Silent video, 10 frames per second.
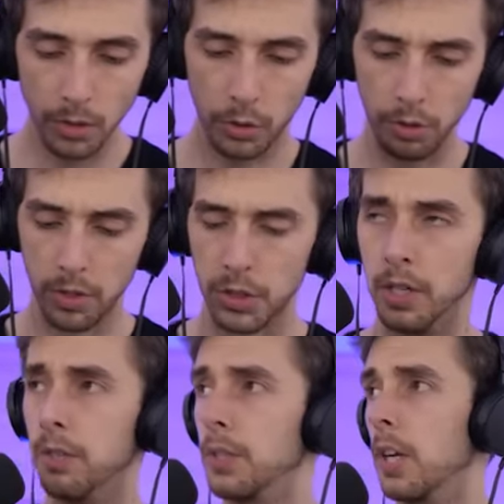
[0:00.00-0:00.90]
Two
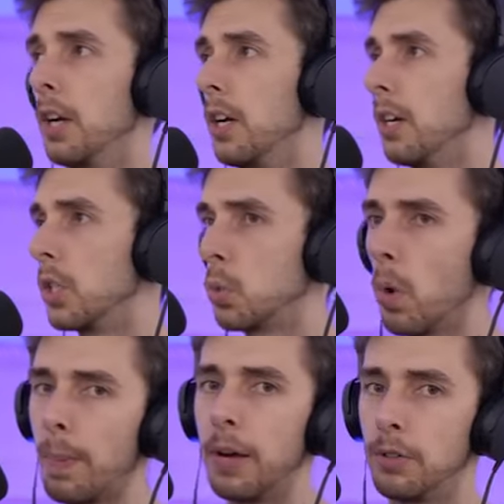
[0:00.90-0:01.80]
reserves.
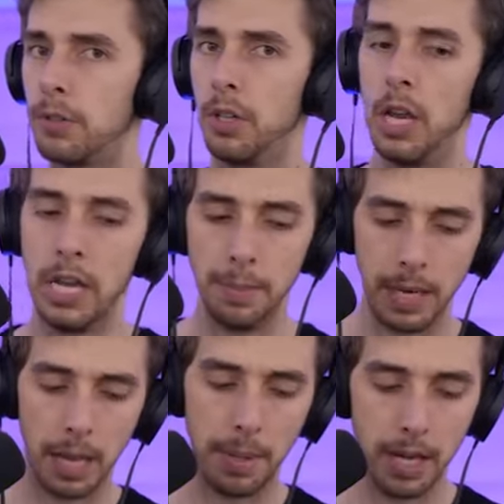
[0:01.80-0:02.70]
Swap out to a
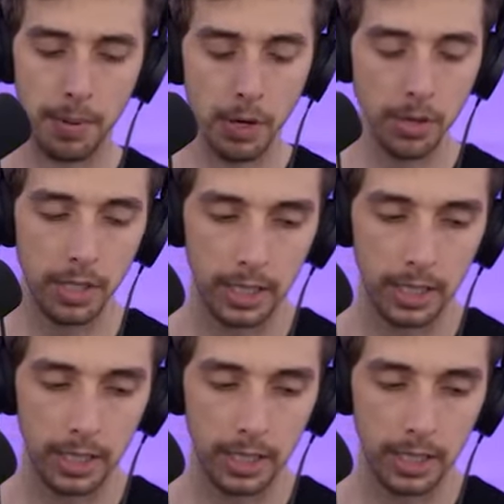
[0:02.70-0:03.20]
Limalabalabo.